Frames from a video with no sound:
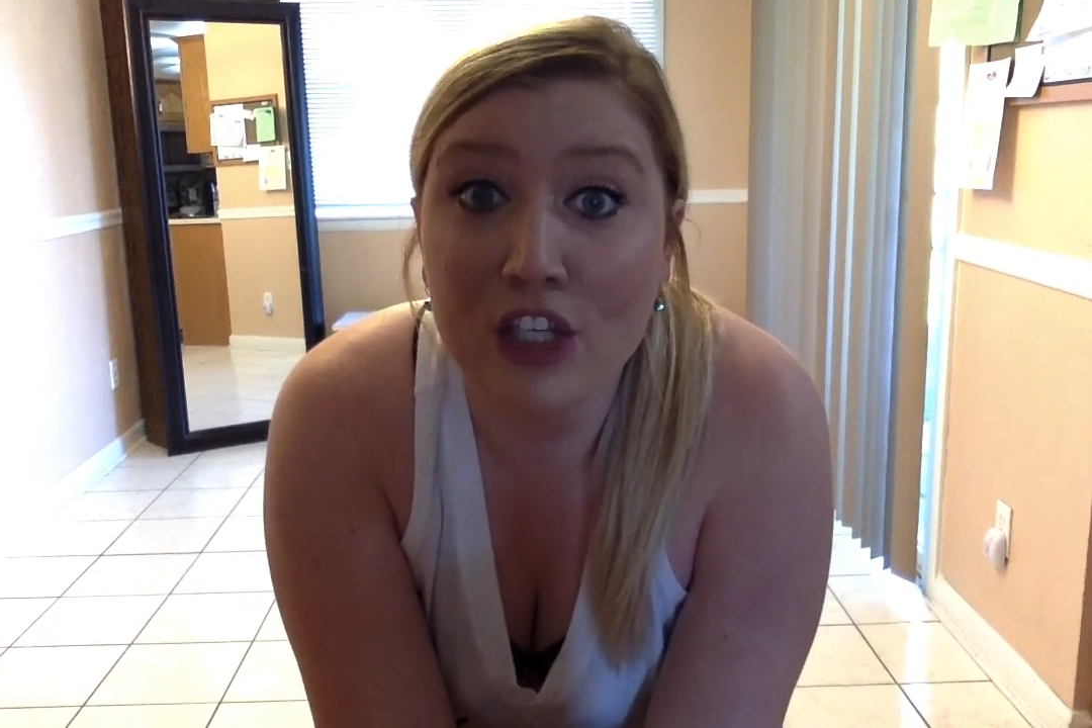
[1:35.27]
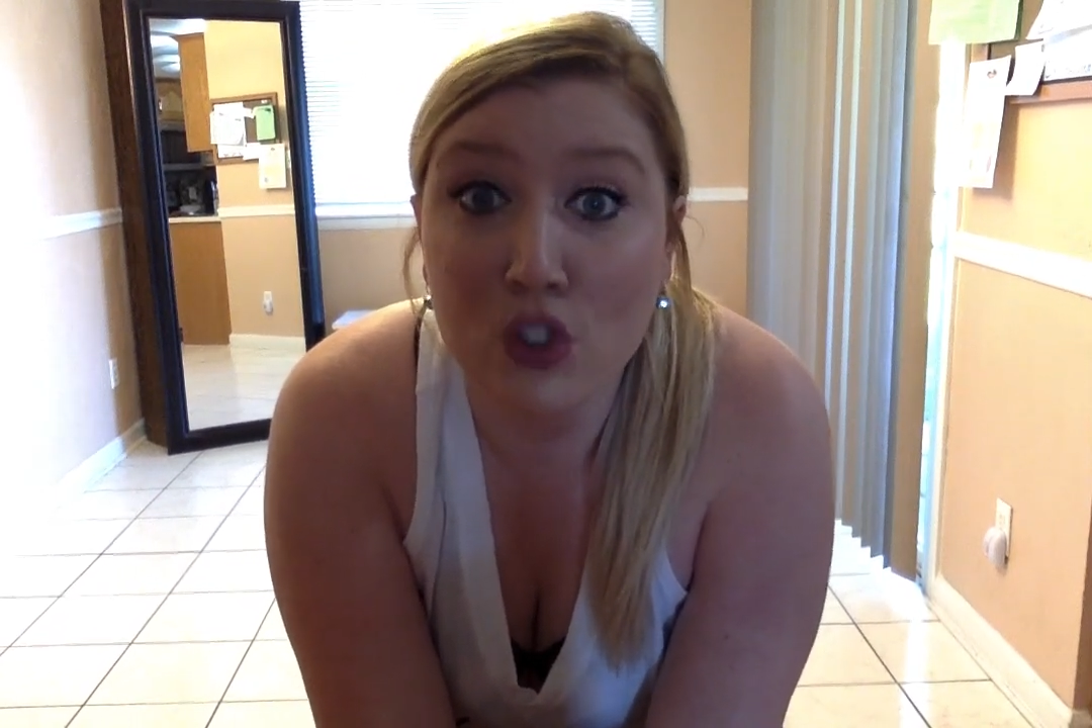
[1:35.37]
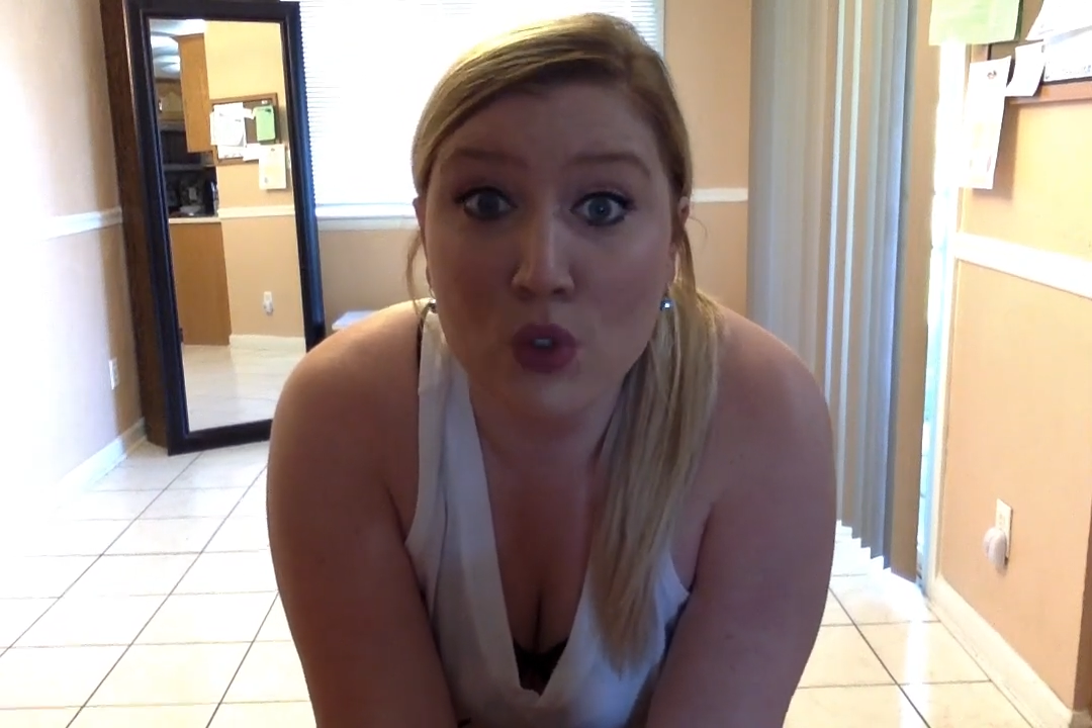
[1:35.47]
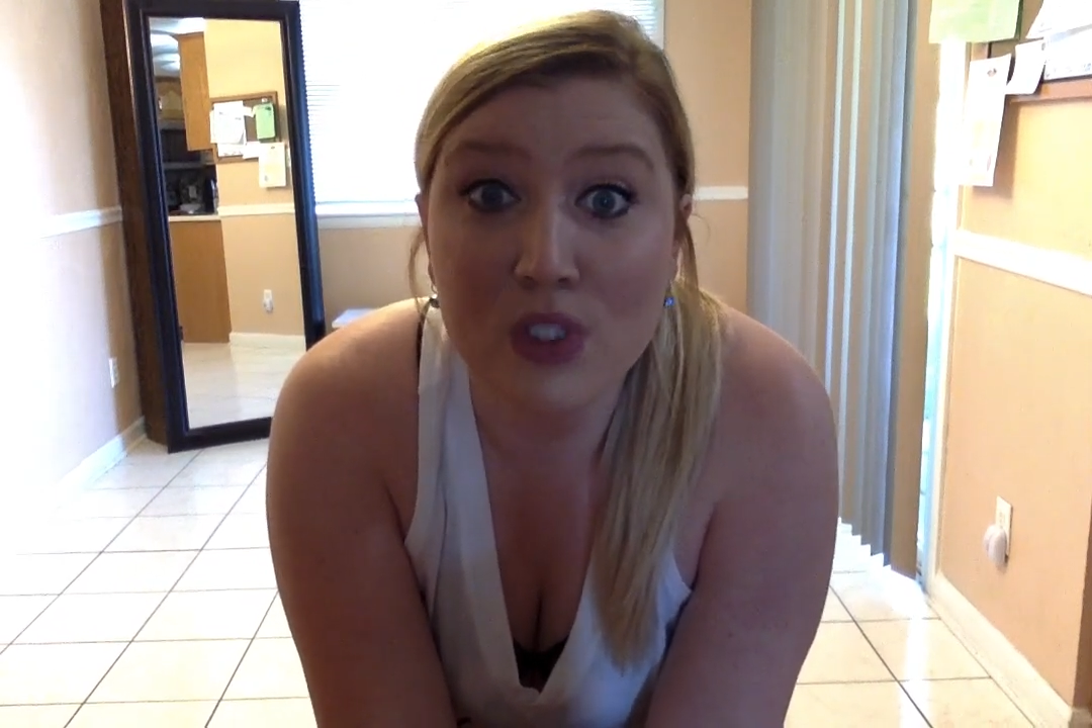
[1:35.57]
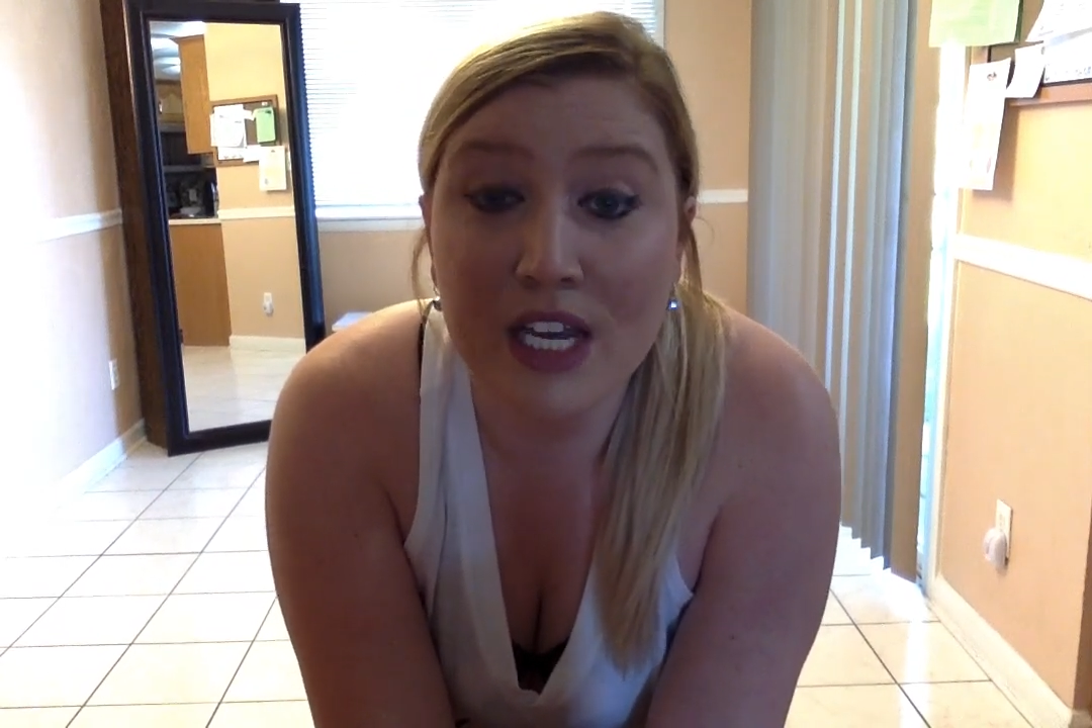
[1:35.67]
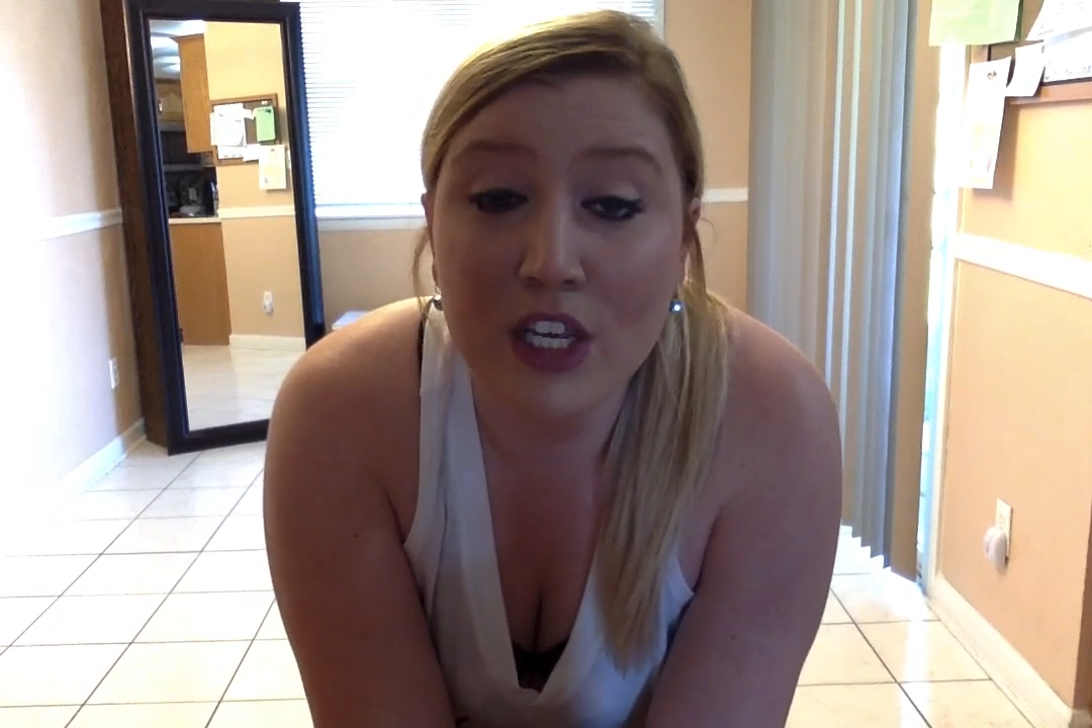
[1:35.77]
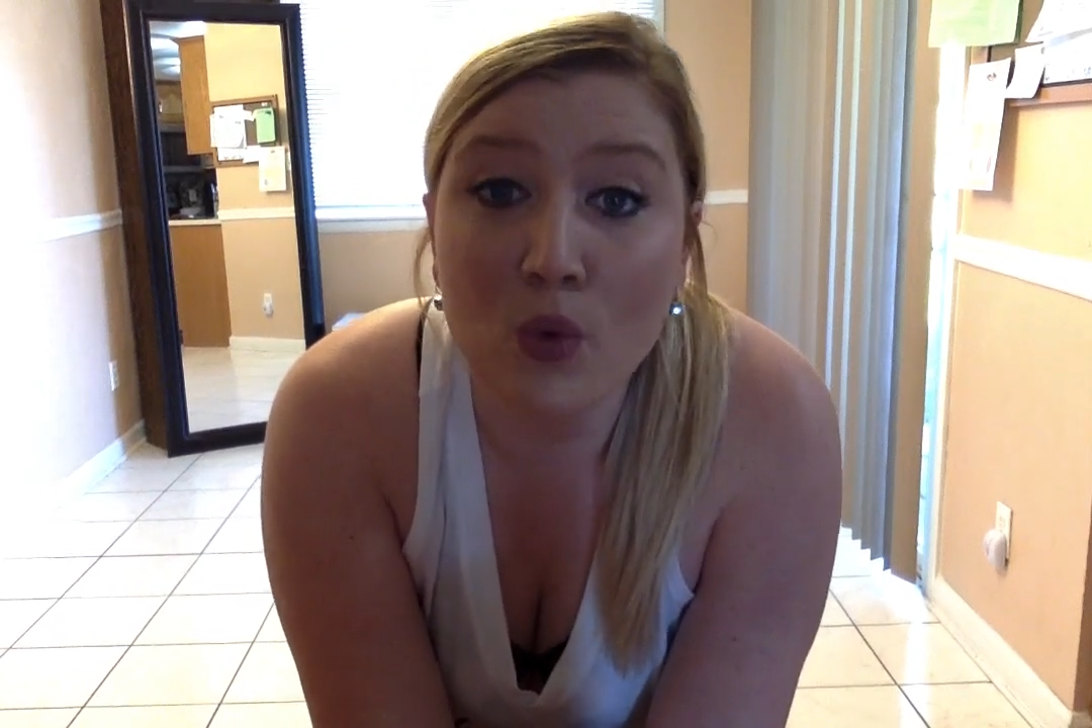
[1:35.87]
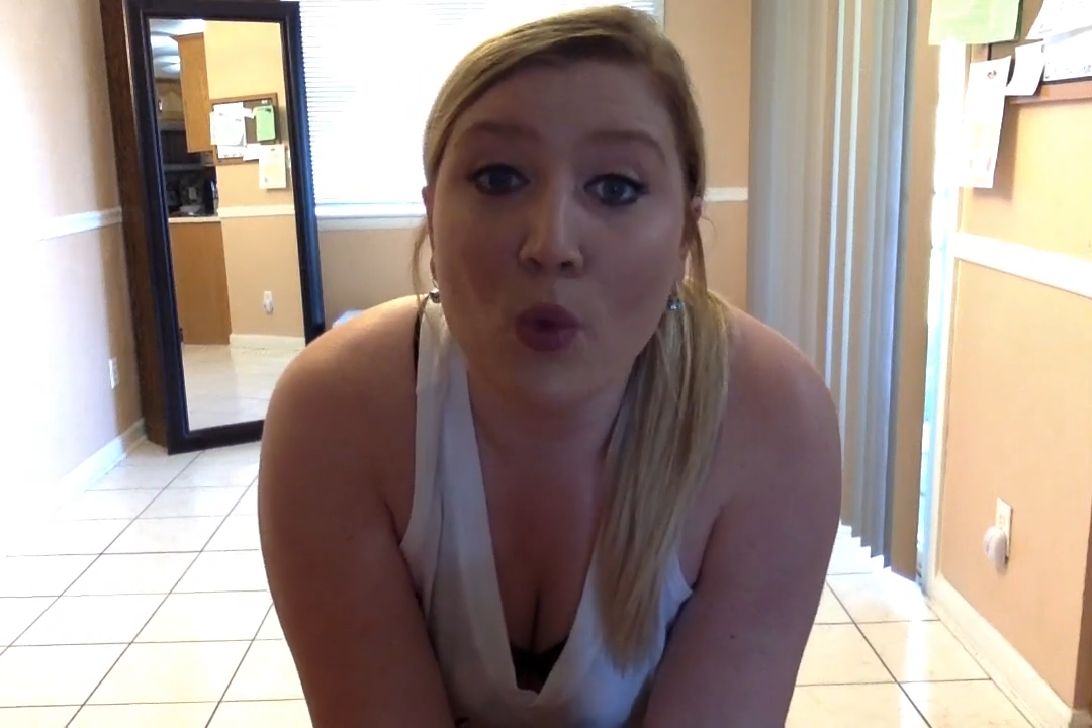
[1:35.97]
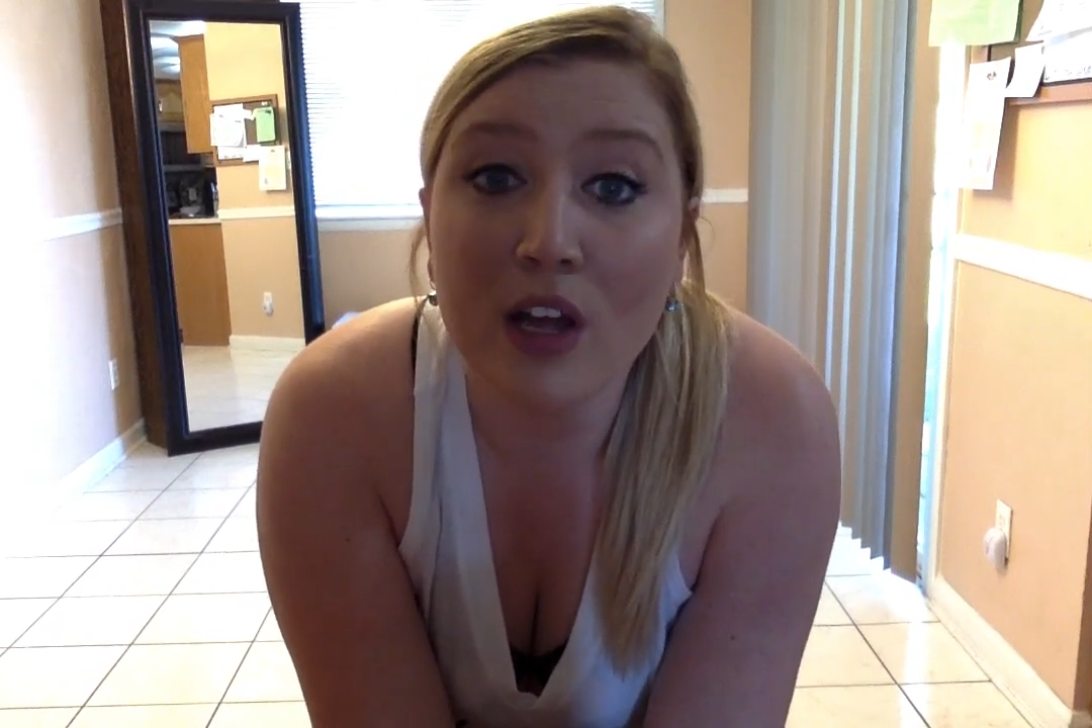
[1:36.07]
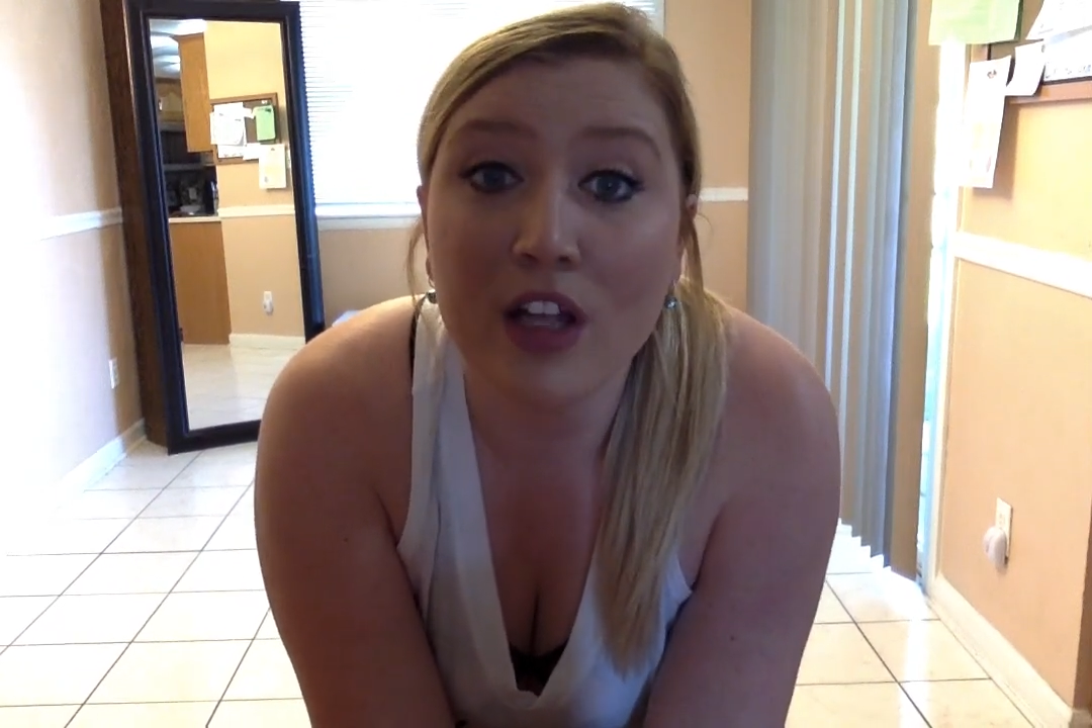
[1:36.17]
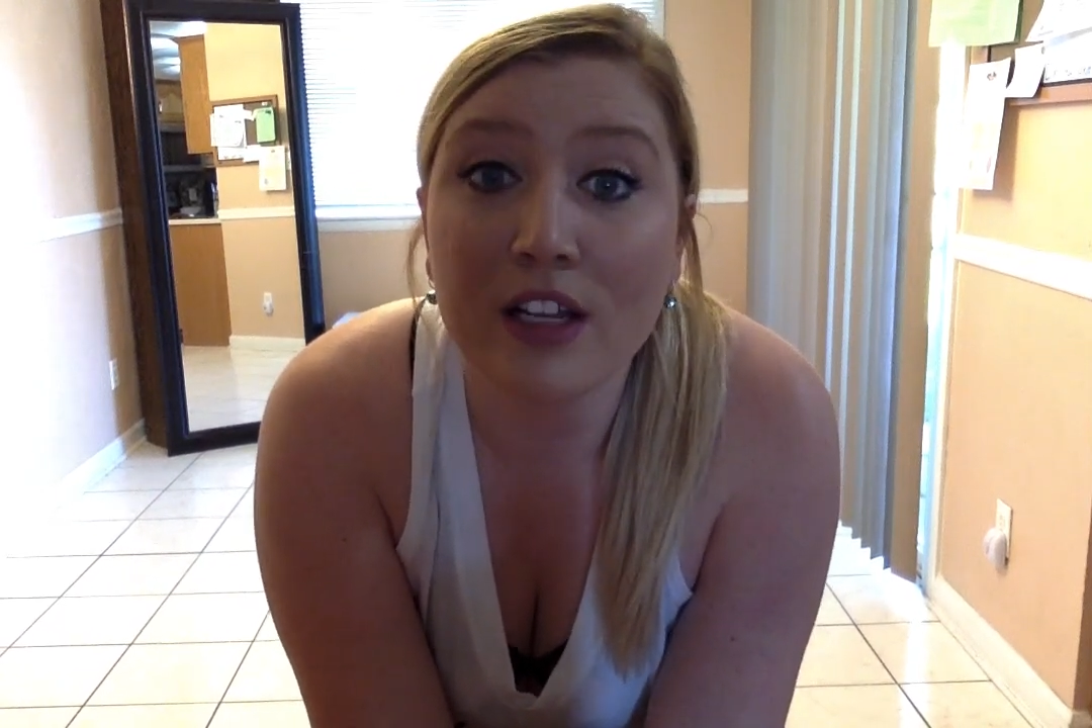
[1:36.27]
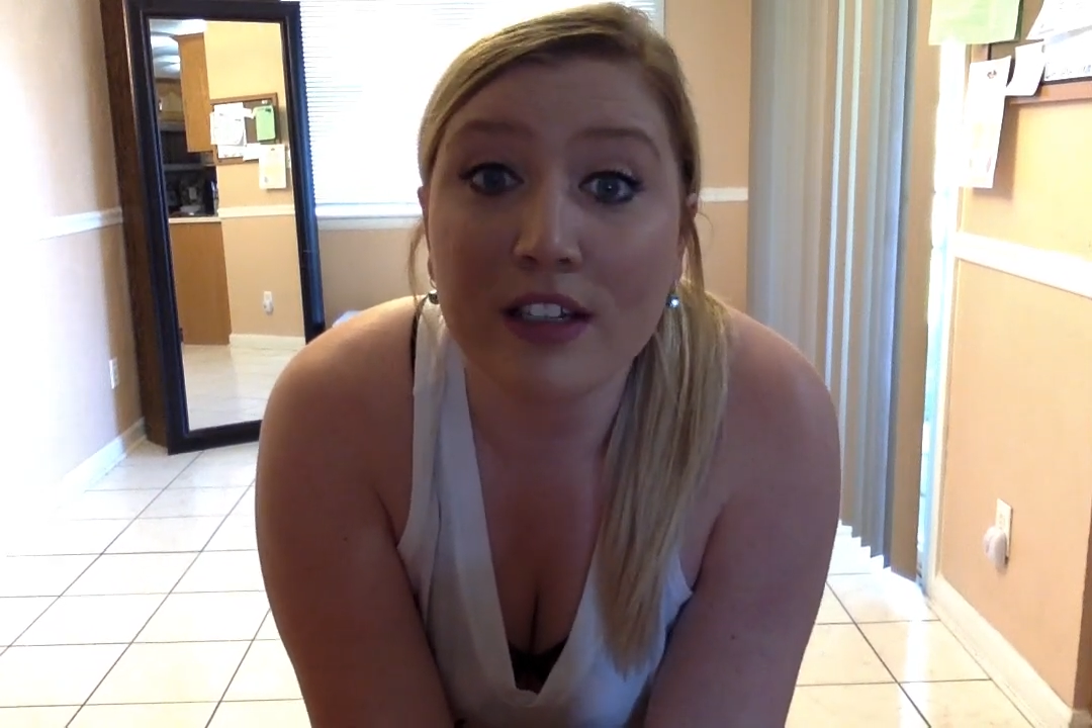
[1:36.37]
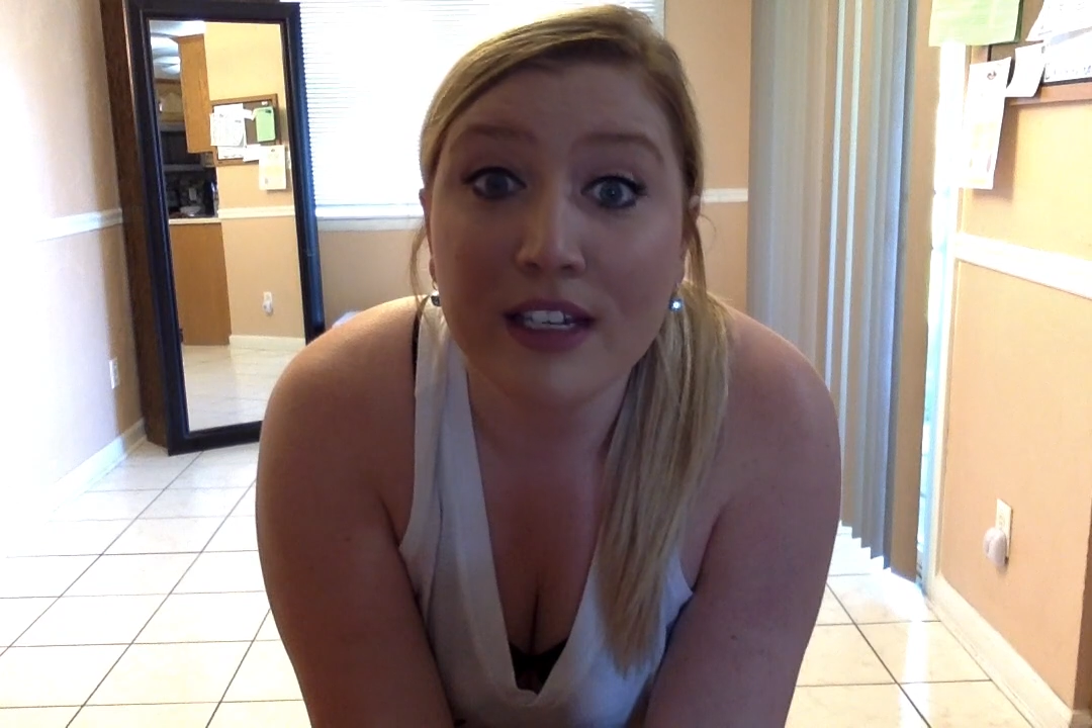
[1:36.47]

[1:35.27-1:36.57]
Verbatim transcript: shoes that you will